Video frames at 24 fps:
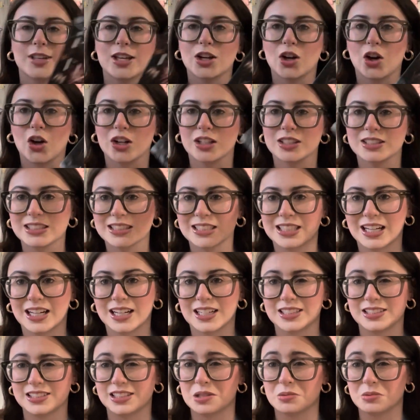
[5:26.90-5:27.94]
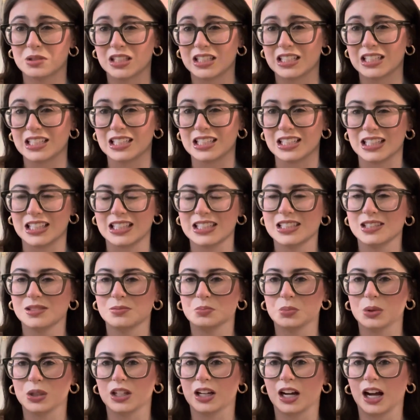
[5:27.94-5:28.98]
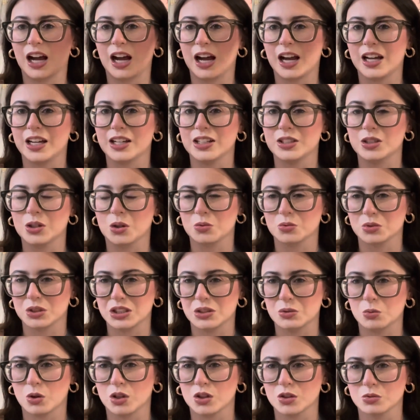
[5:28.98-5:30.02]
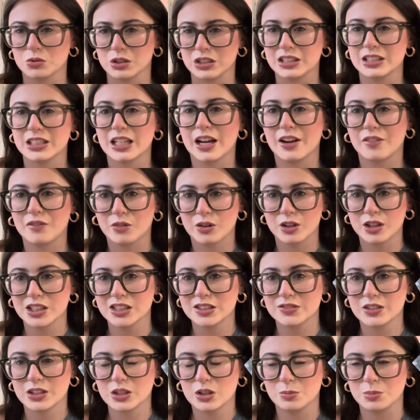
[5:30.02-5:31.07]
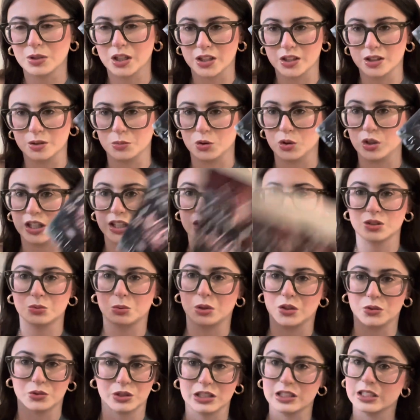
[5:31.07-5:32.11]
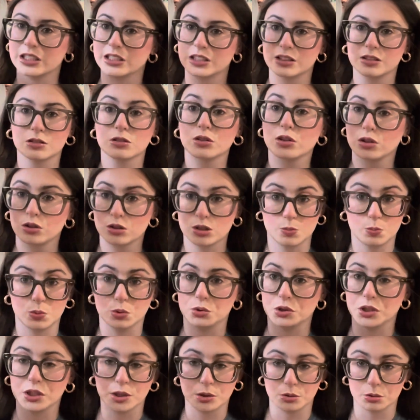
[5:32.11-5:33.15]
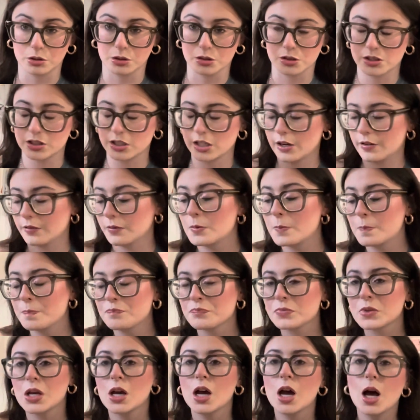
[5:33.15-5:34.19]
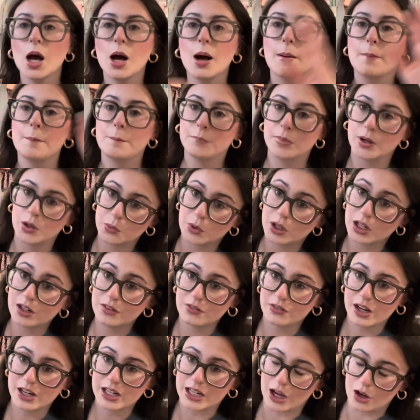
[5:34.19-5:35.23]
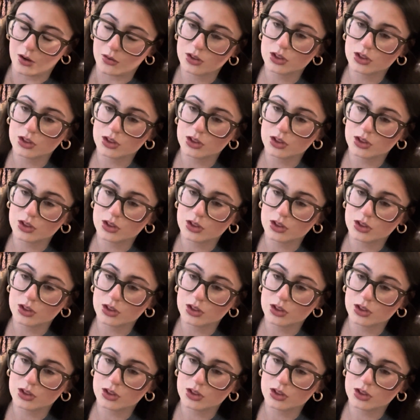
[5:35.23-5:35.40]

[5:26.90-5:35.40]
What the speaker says: honestly kind of seems like it is, but I don't really want to read that for this video. I'm not in the mood. I just want to read like spooky thriller stuff. But we're gonna find out.